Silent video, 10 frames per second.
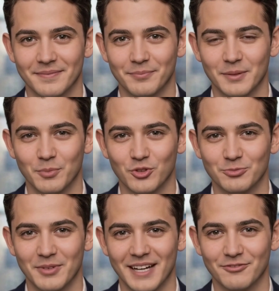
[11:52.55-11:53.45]
But
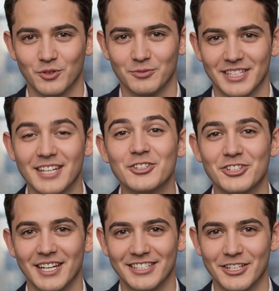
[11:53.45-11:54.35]
most platforms
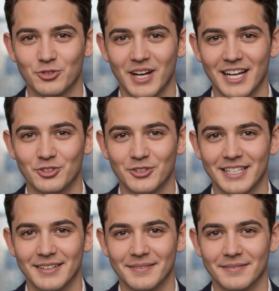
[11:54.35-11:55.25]
exercise it
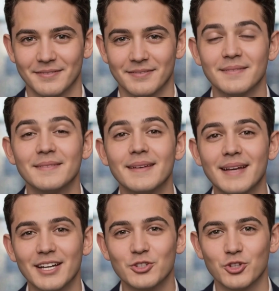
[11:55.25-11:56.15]
gradually,
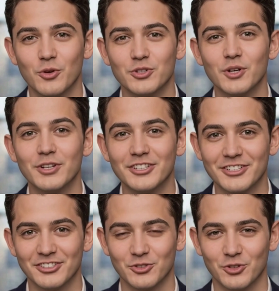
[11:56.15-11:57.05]
and you don't notice
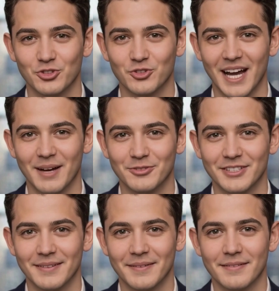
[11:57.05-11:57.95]
until you're trapped.
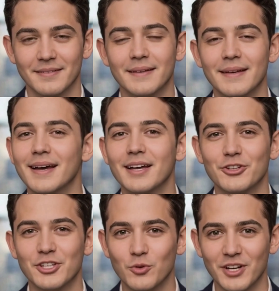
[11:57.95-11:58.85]
Here's
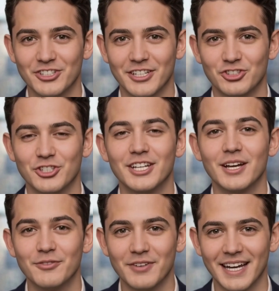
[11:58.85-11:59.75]
a question that should
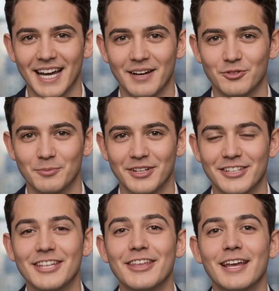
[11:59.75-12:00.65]
terrify every business